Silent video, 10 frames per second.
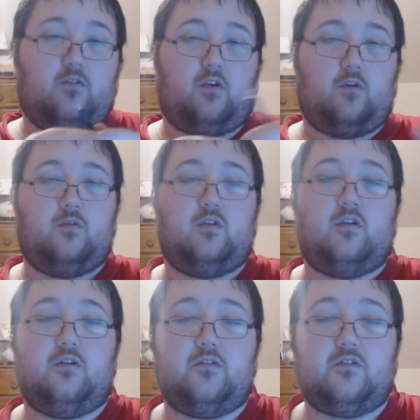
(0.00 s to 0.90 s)
So
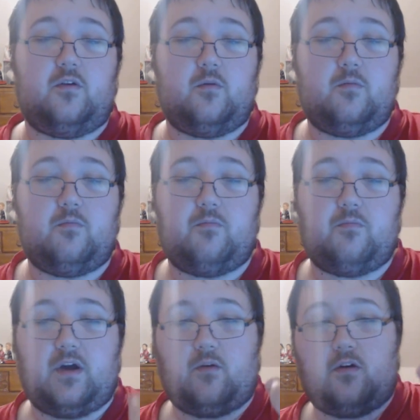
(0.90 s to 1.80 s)
here's the
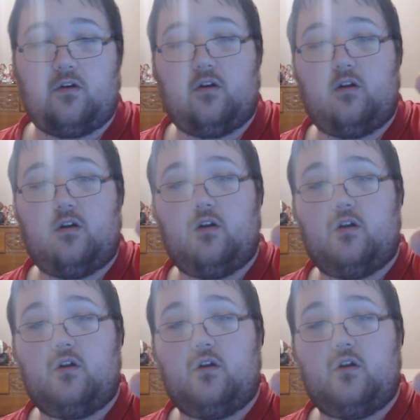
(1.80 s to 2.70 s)
power,
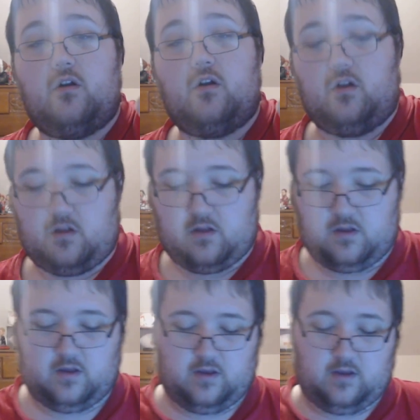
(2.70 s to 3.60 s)

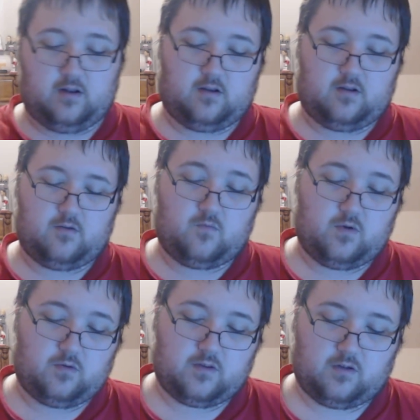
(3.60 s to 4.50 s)
and
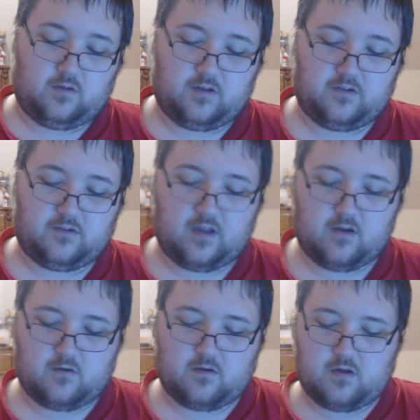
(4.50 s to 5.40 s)
we'll tilt this
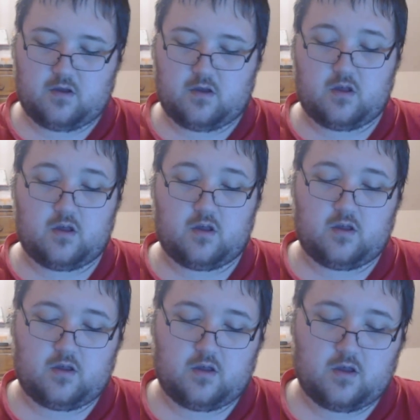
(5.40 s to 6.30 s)
down,
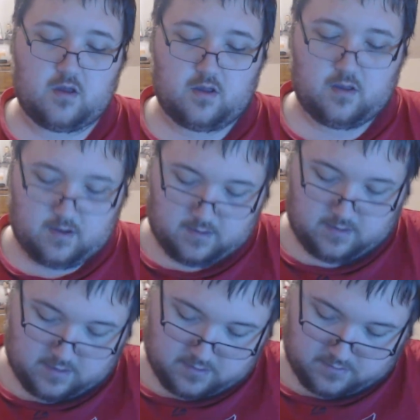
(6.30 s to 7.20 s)
and
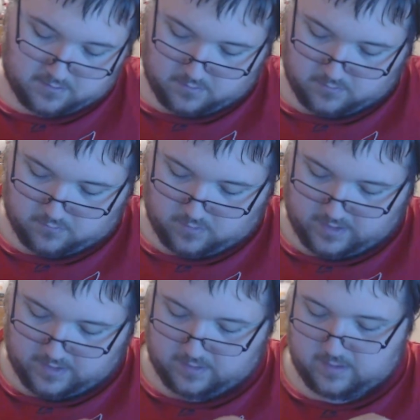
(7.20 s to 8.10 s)
that just goes
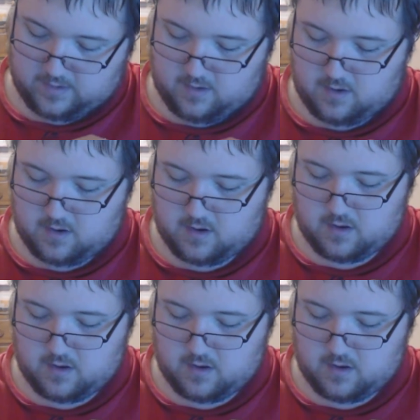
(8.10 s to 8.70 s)
right in there,